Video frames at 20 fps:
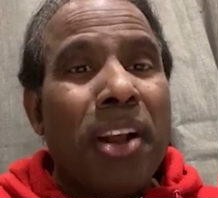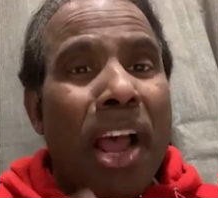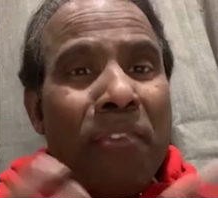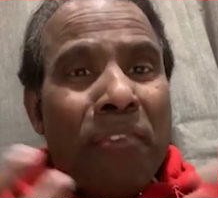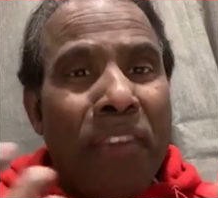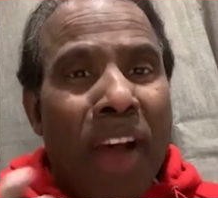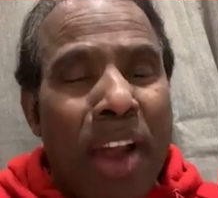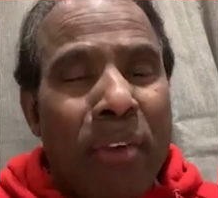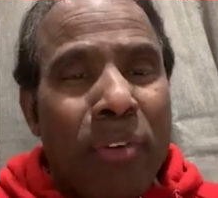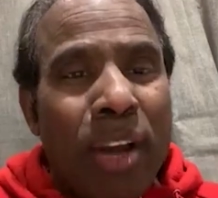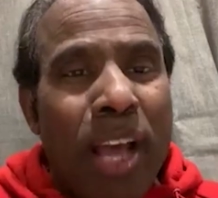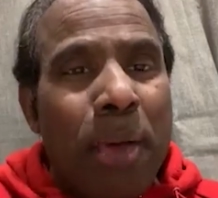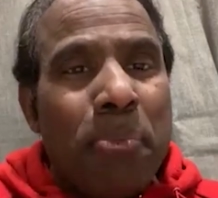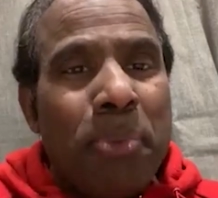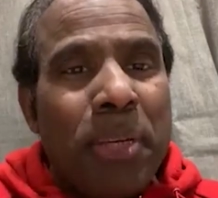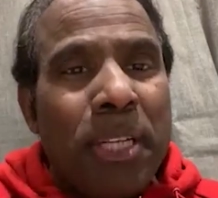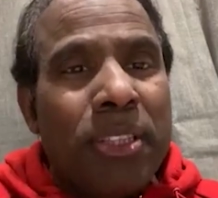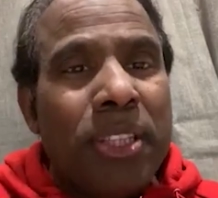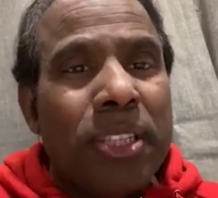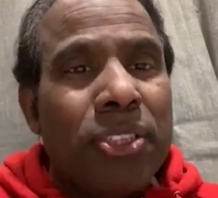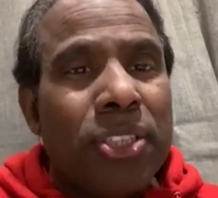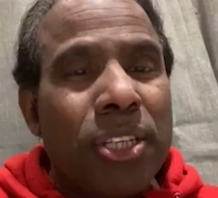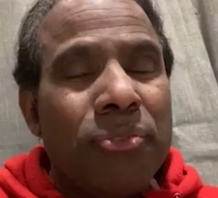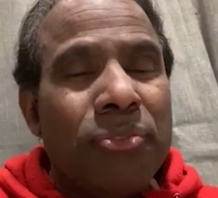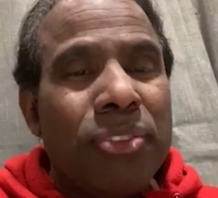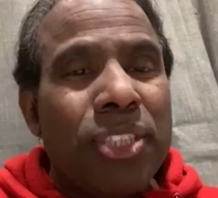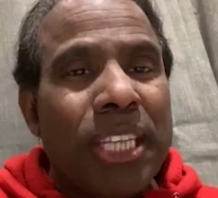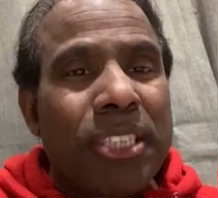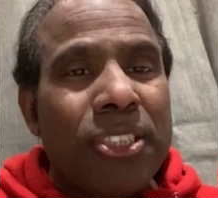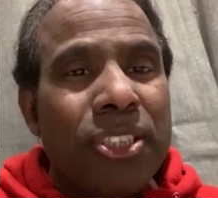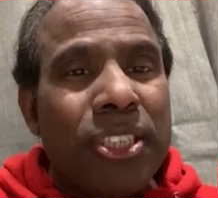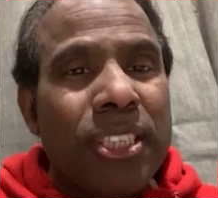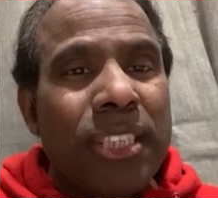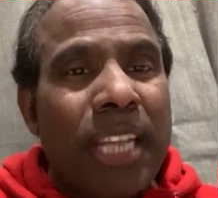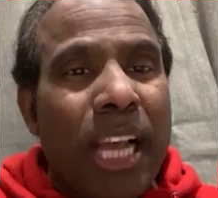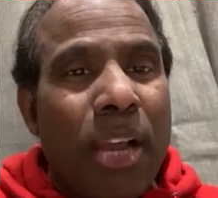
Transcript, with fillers: if I would have been the Chief Justice,